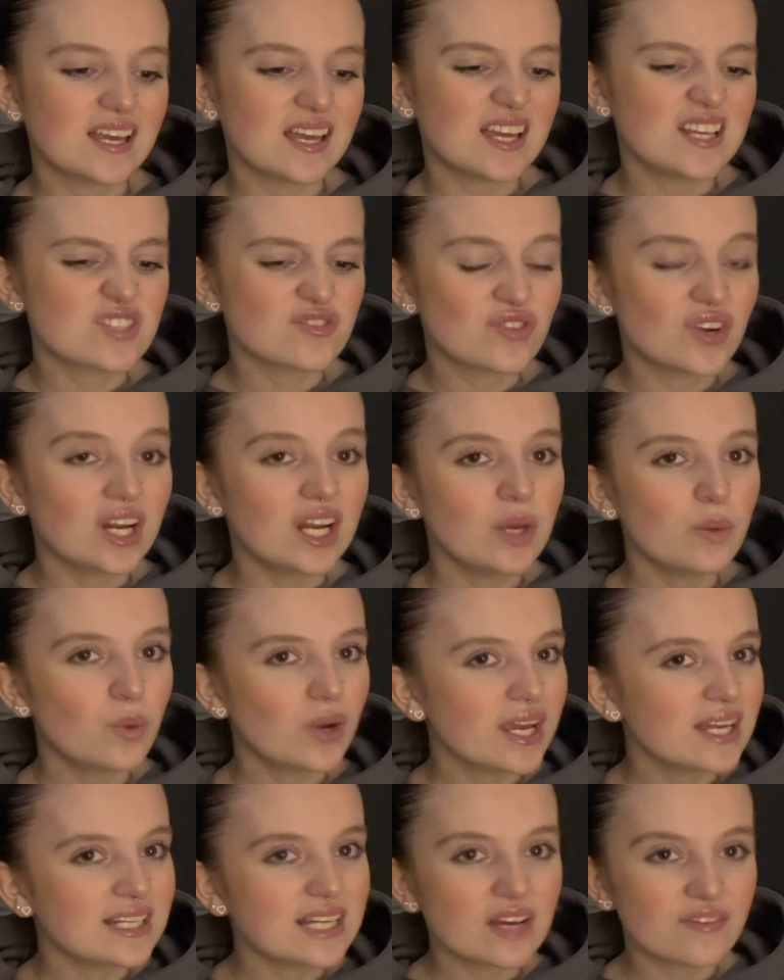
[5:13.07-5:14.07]
it's really
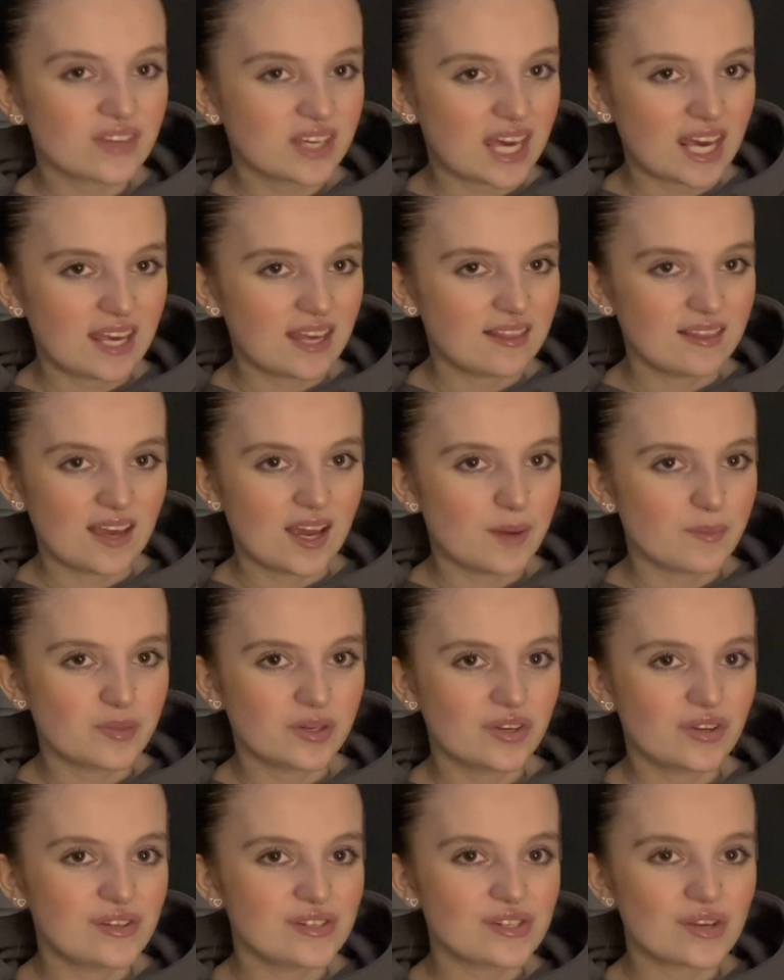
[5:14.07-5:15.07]
weird navigating that
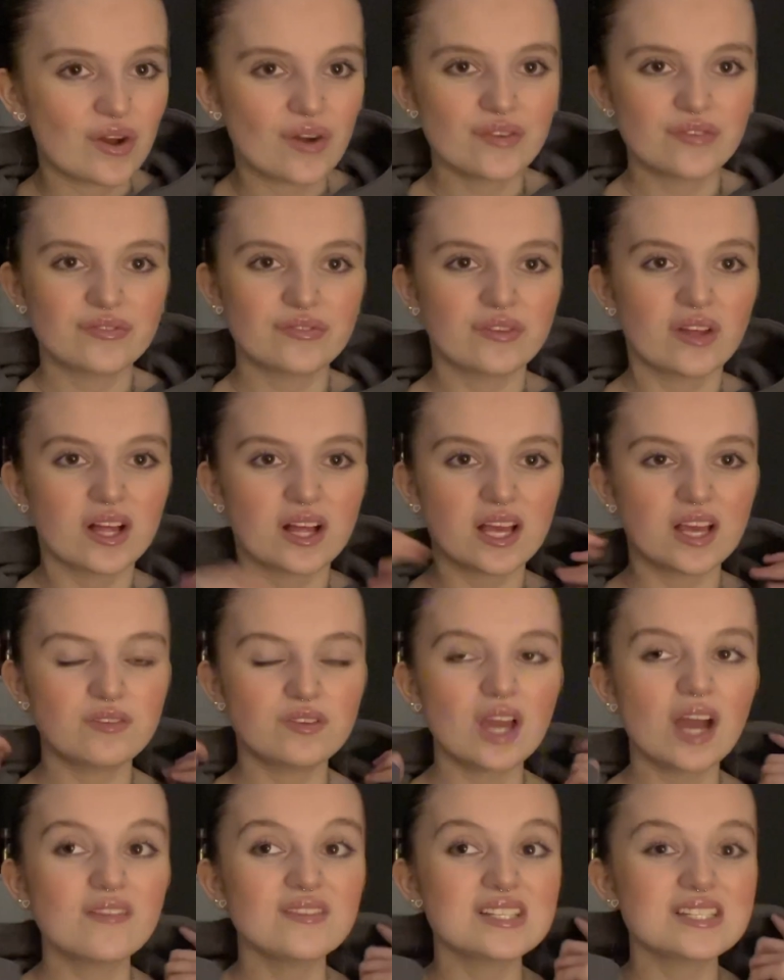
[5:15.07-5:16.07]
because of
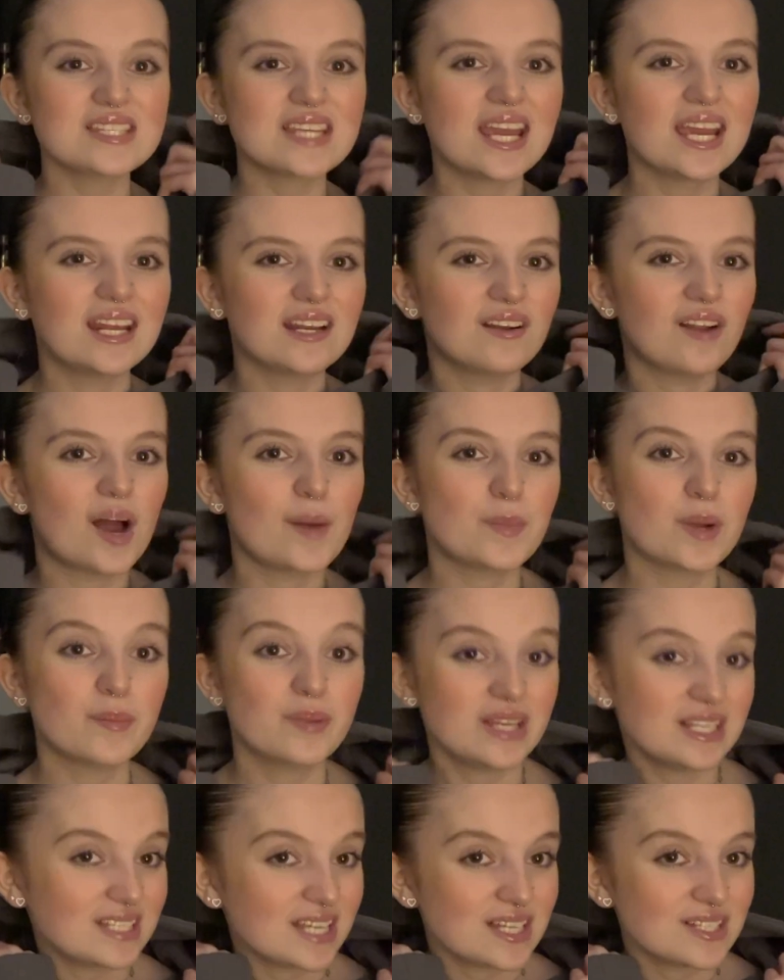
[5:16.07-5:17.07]
if you haven't seen like my
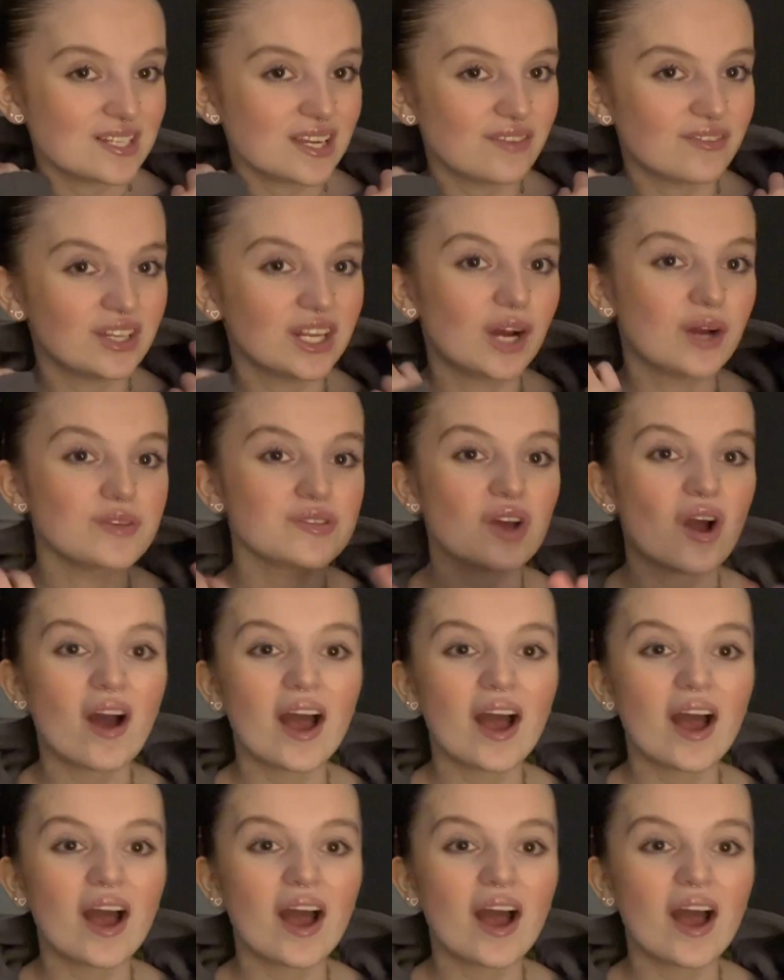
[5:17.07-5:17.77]
PTSD videos,